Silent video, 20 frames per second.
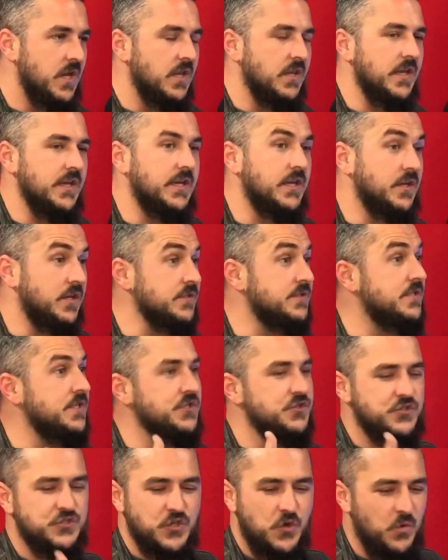Like, cause
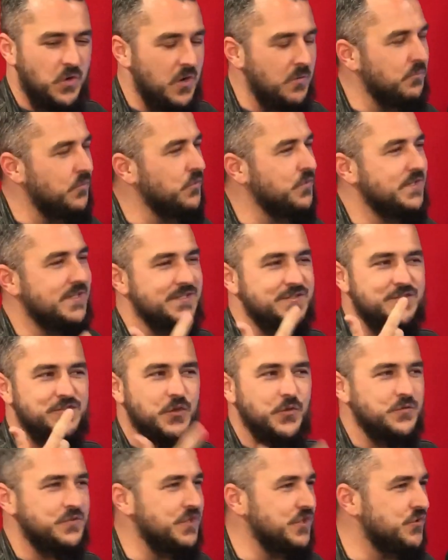he's so humble, he's
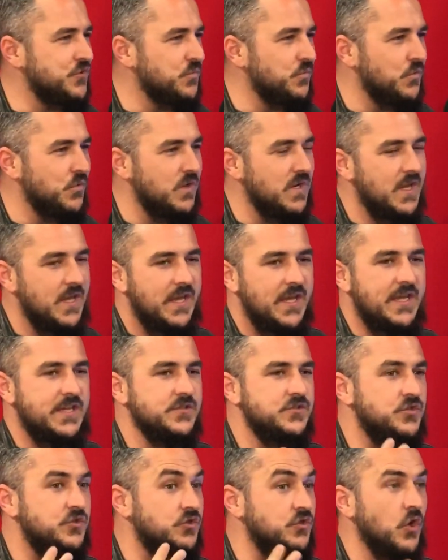so teachable,
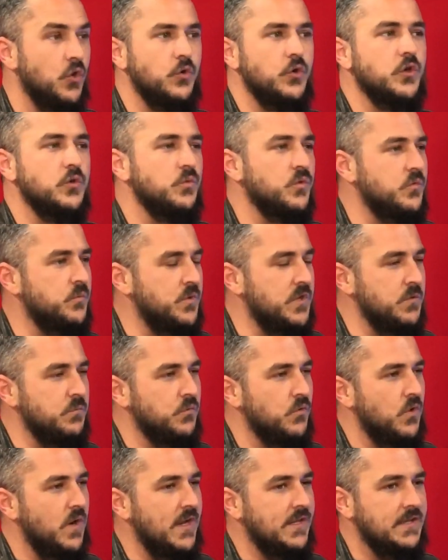he's so good with
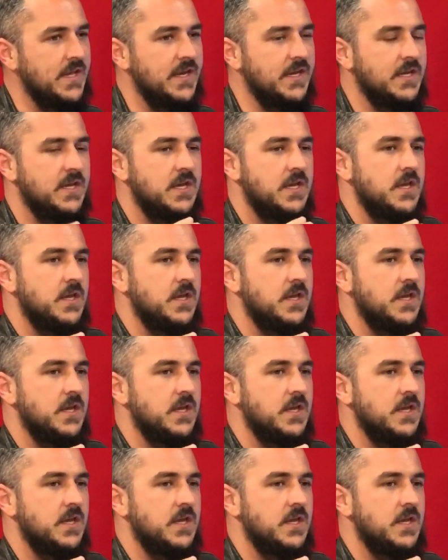people, and like.